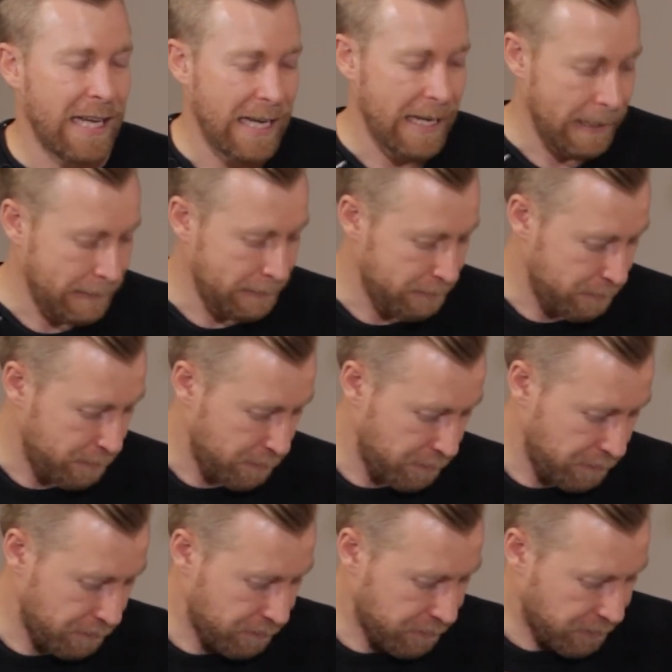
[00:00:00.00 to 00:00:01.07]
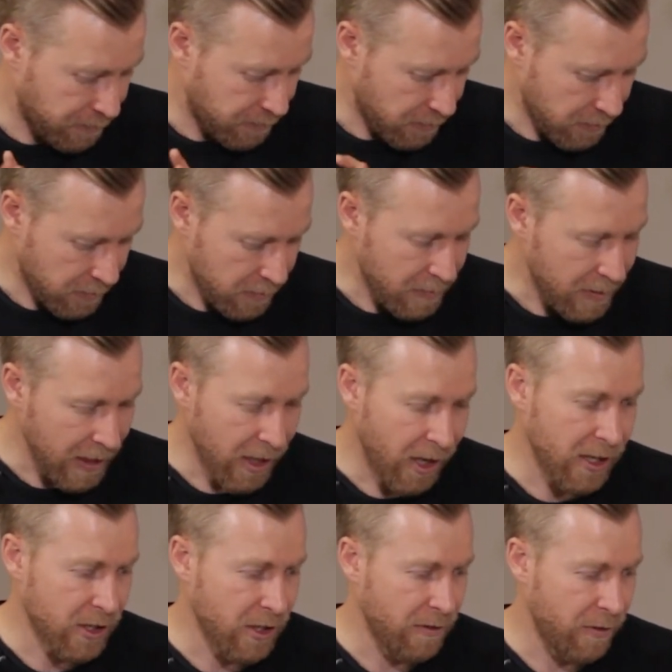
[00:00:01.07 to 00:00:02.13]

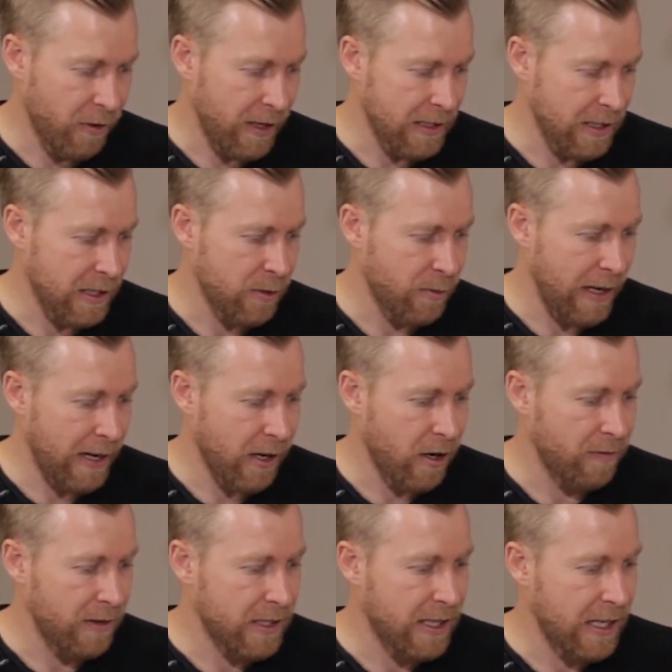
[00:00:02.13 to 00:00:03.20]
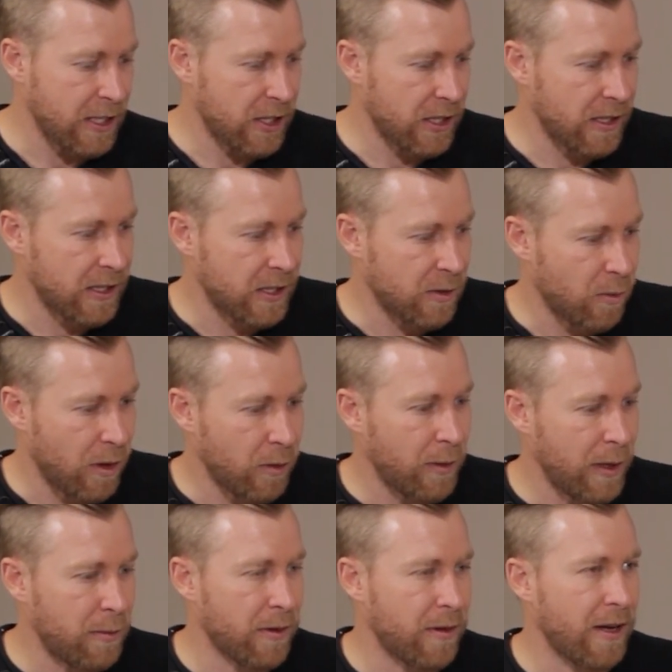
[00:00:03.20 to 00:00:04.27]
So for instance, we had a conversation this one
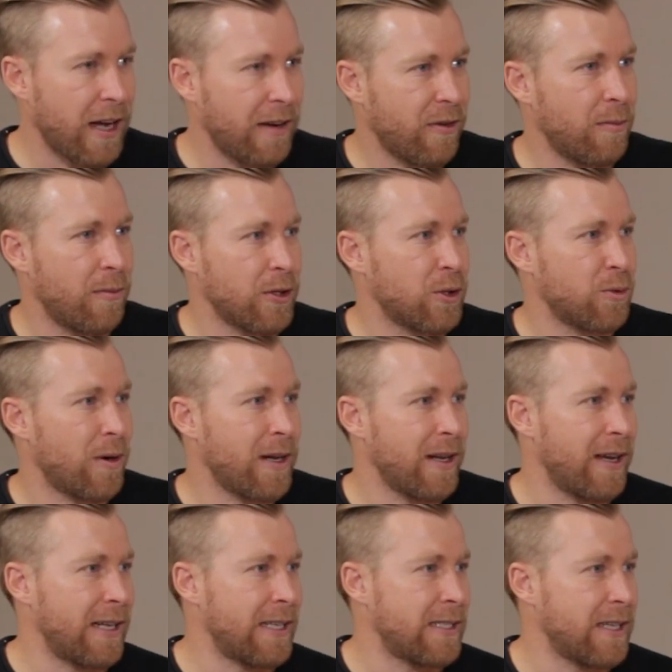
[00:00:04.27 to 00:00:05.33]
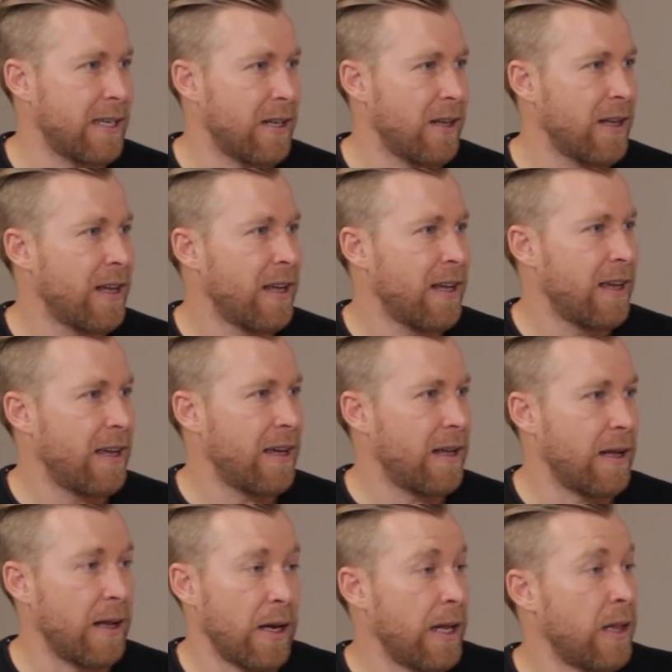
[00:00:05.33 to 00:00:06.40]
week with a guy from Botswana, and he said,
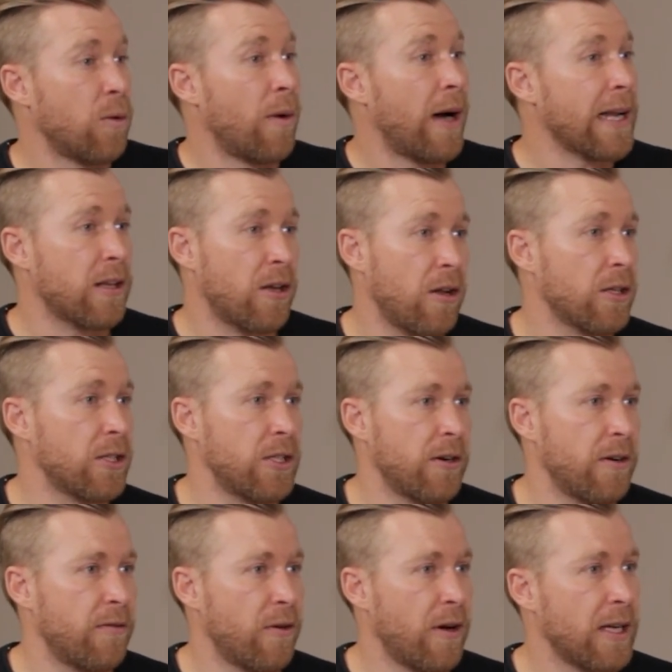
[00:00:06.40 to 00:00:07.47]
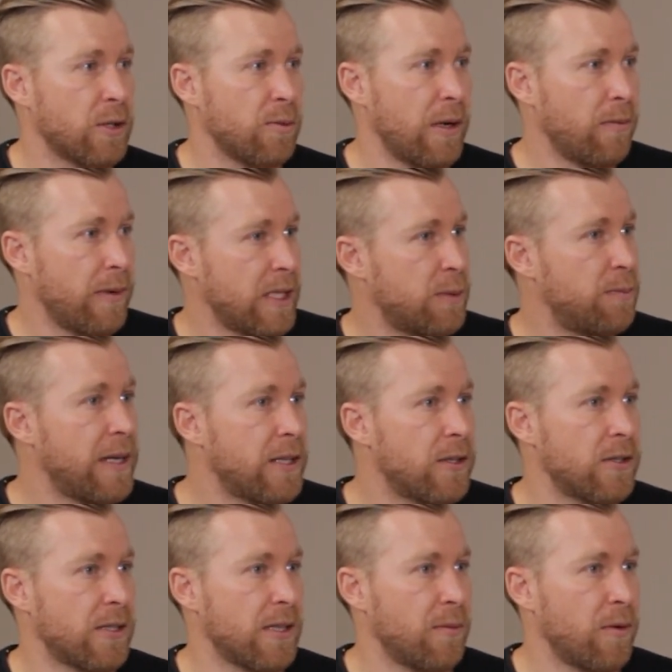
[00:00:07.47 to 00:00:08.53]
in the white culture, for us, when we speak
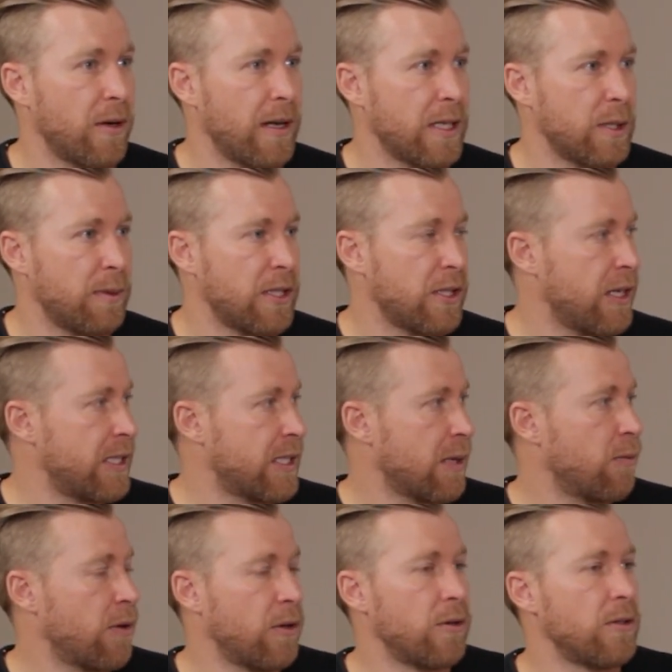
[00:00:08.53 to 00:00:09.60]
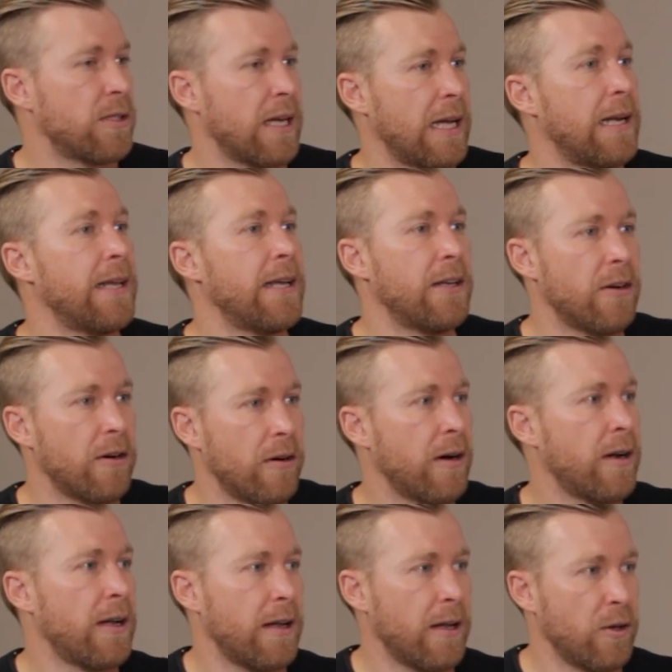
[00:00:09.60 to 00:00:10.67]
to someone, especially someone who's a leader
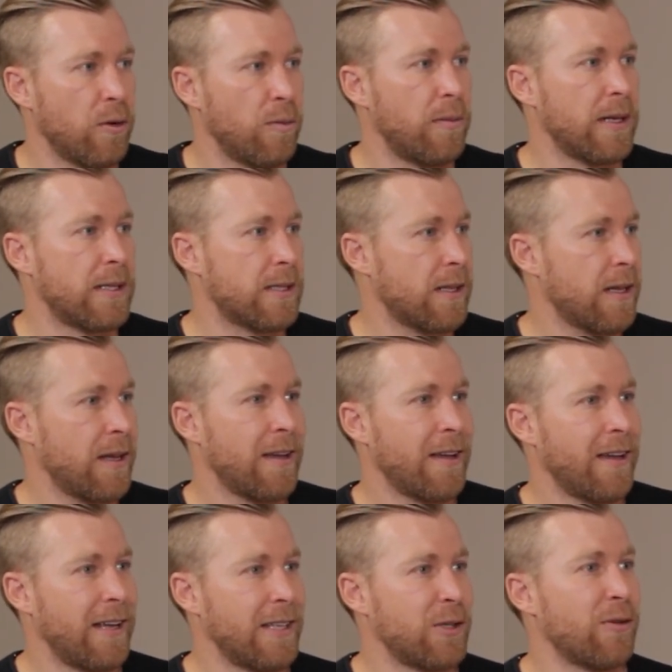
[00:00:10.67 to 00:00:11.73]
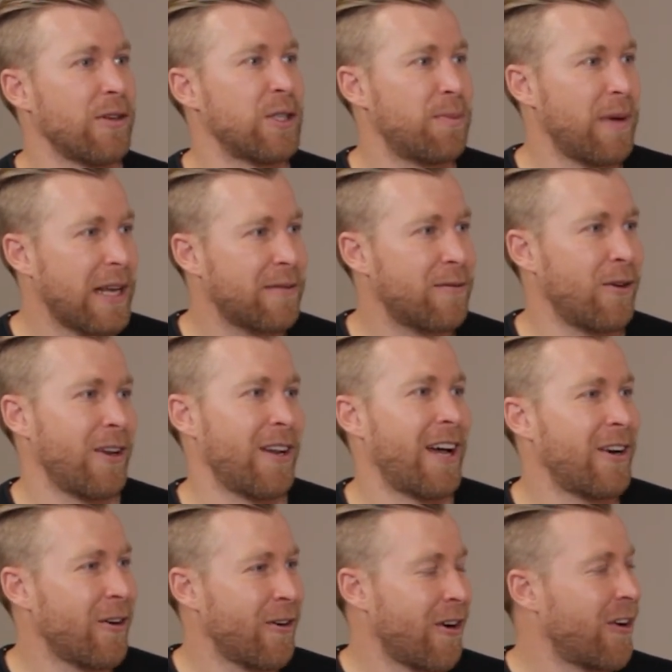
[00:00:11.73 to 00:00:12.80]
in your midst, it's respectful and
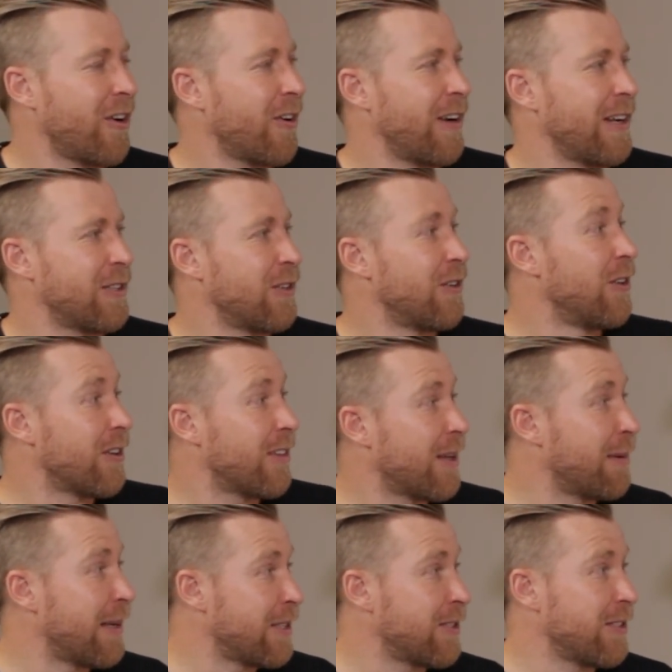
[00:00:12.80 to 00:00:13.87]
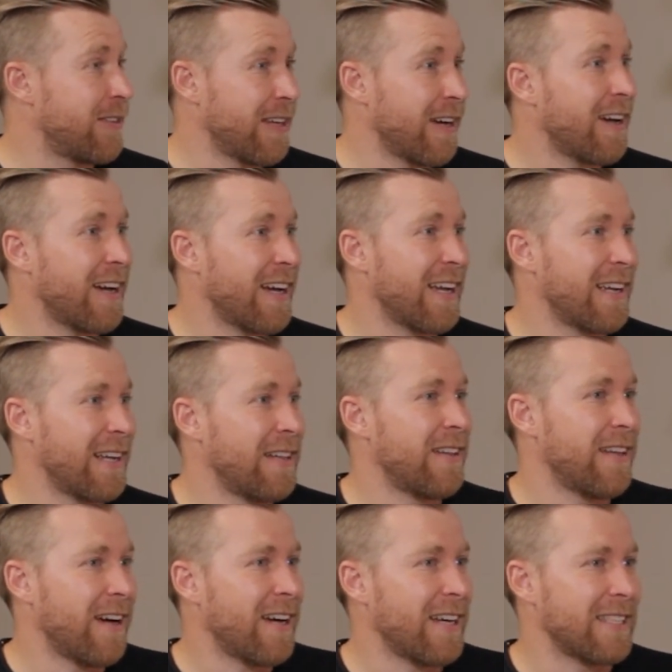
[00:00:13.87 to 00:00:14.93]
honoring to look them in
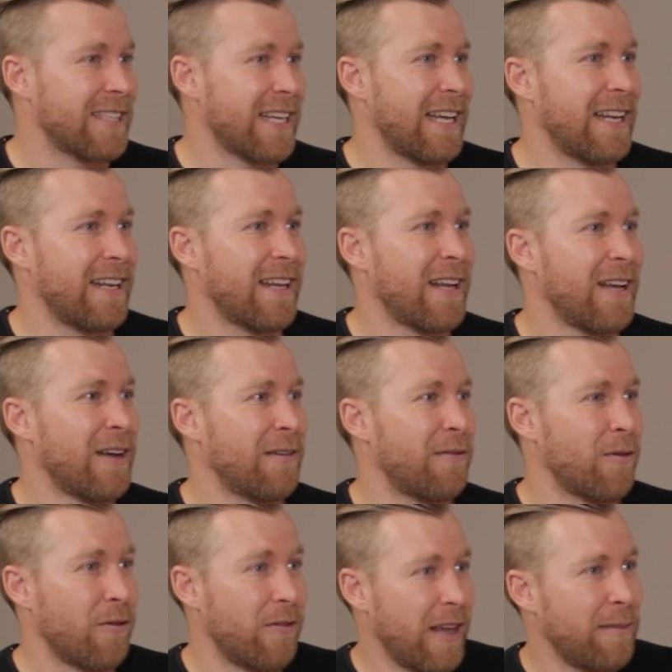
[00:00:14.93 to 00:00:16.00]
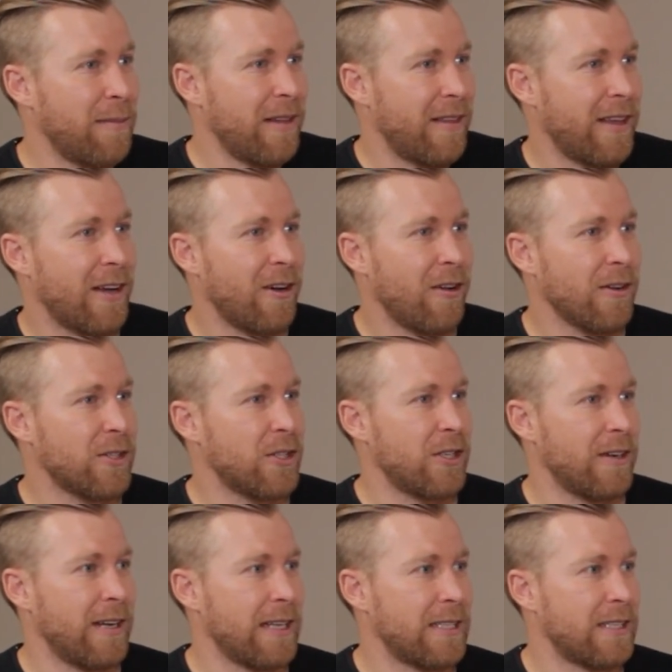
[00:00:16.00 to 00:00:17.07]
the eyes. And for them, in their
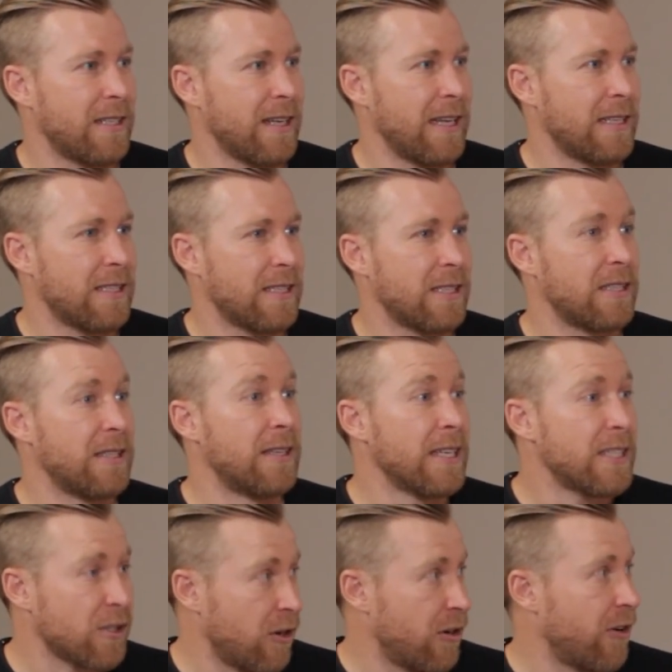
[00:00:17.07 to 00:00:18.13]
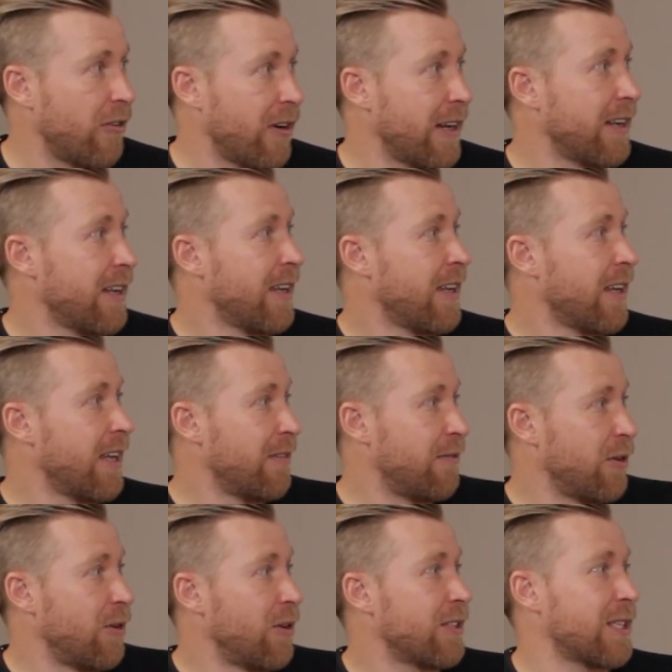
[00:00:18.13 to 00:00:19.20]
culture, it's dishonoring
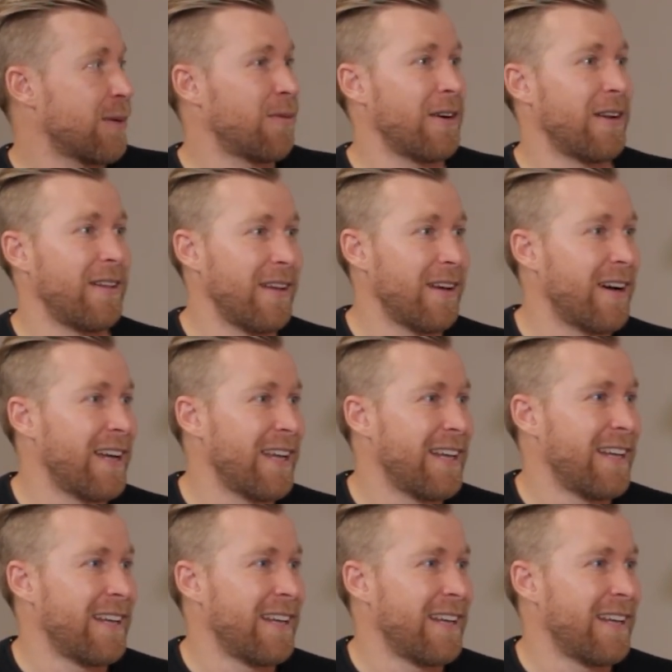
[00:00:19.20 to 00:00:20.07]
if you look someone in the eye.